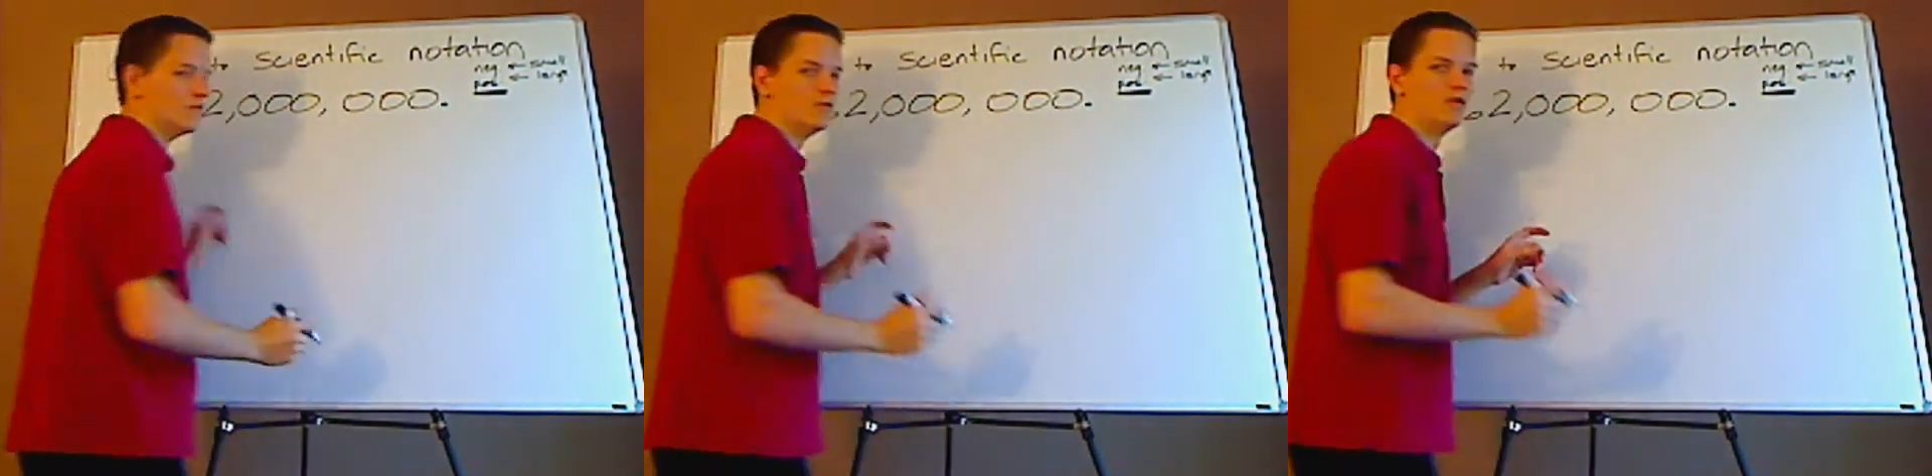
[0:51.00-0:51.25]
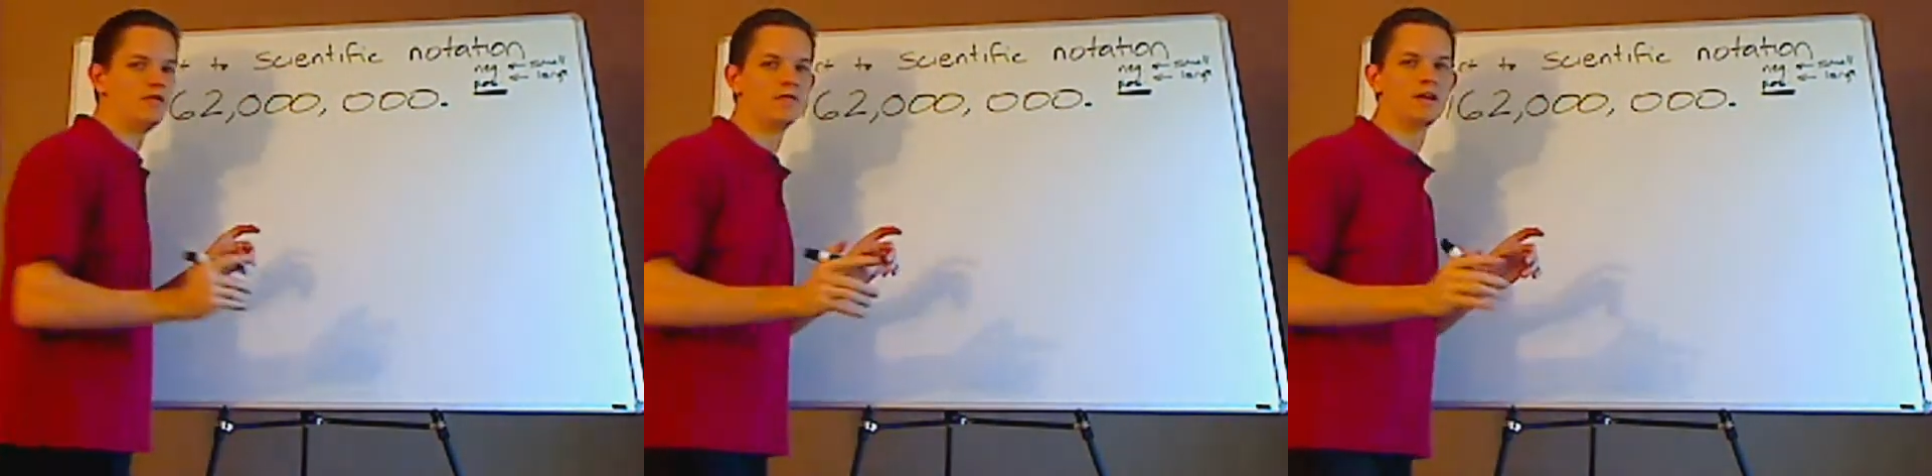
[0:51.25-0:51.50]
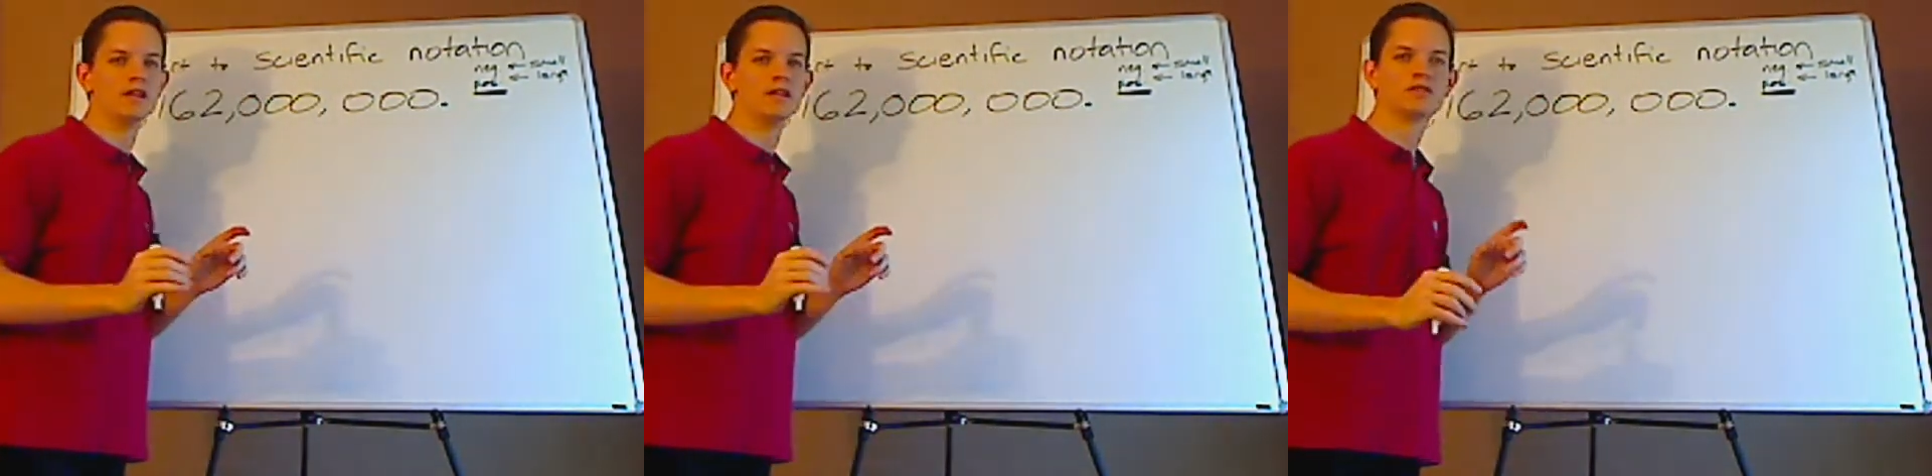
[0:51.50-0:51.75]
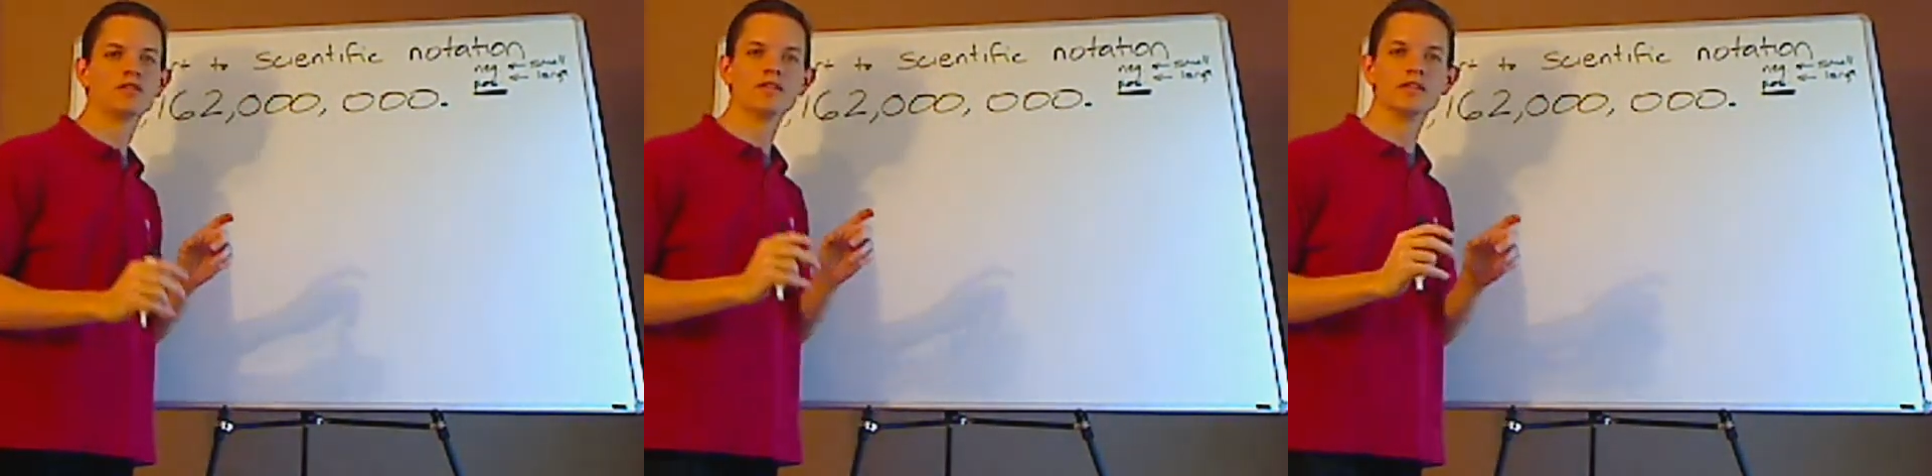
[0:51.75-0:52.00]
move
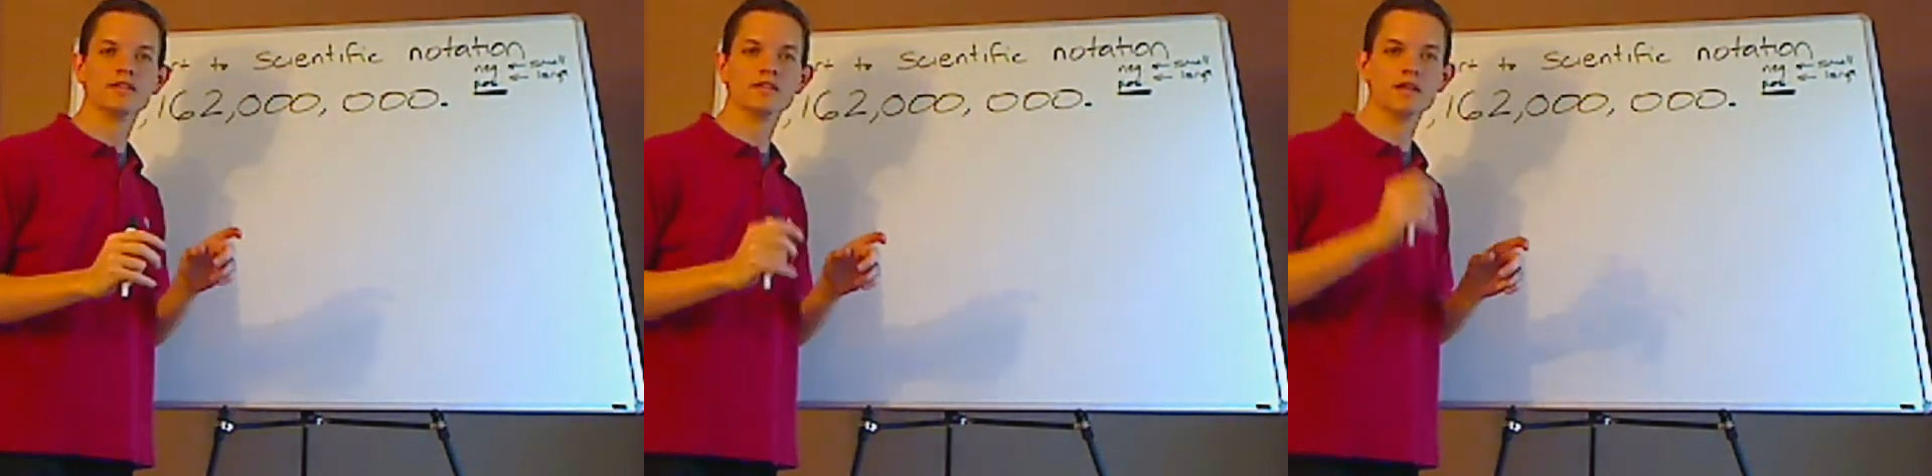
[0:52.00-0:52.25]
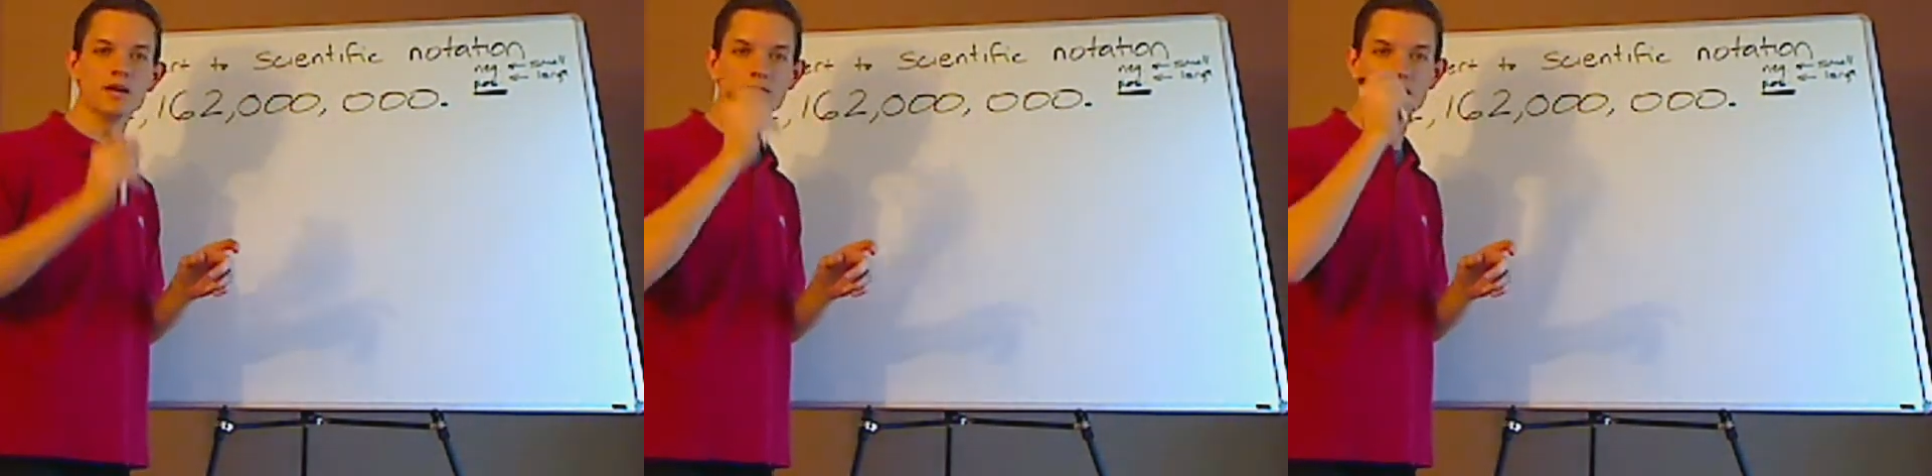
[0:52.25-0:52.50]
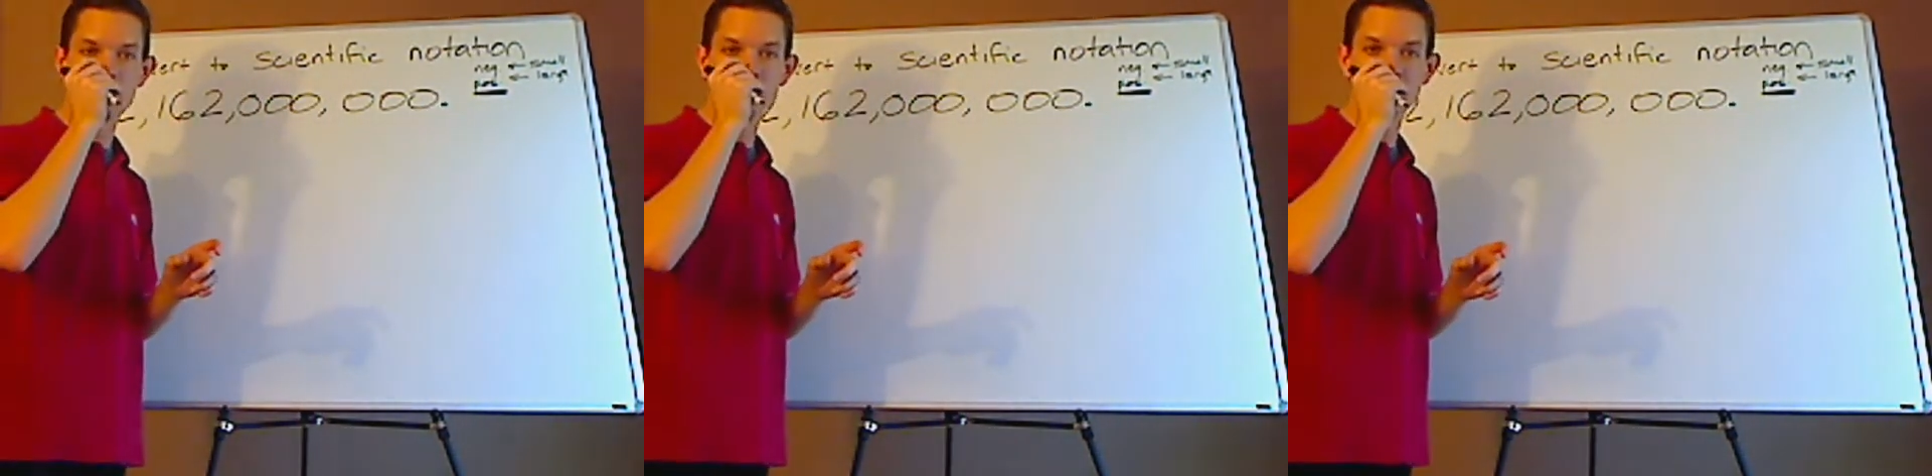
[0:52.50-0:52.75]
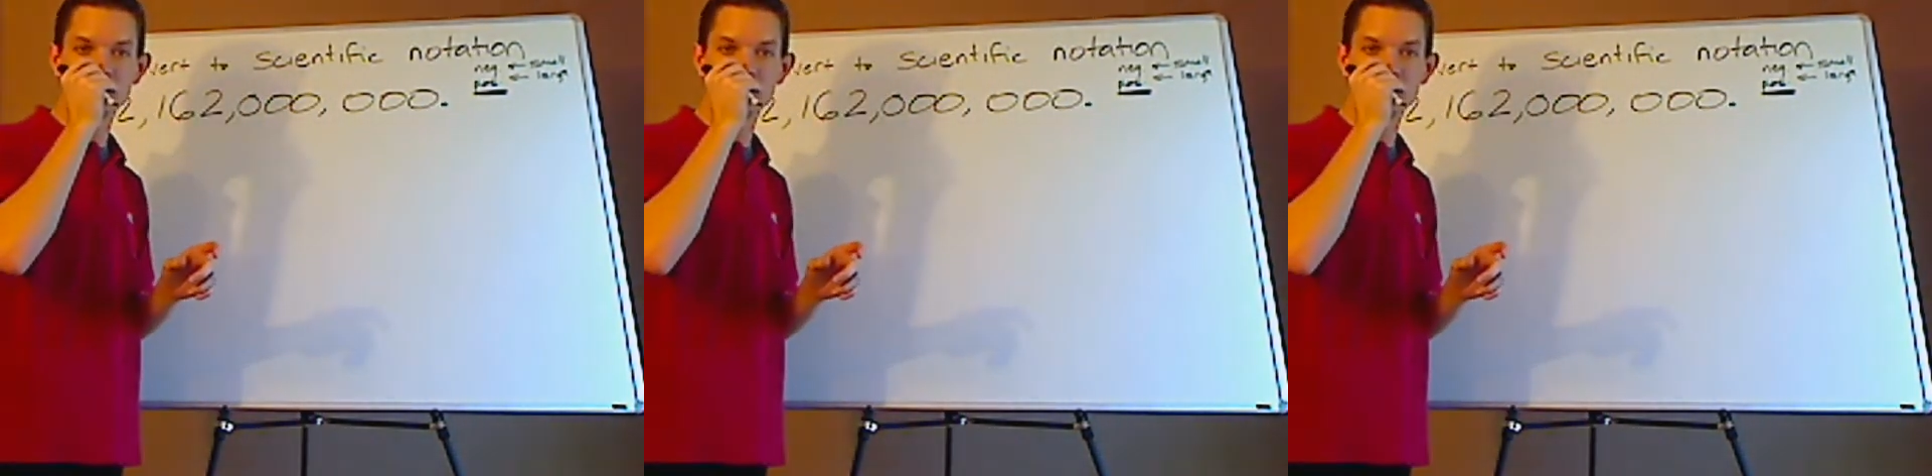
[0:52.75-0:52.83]
it so that the number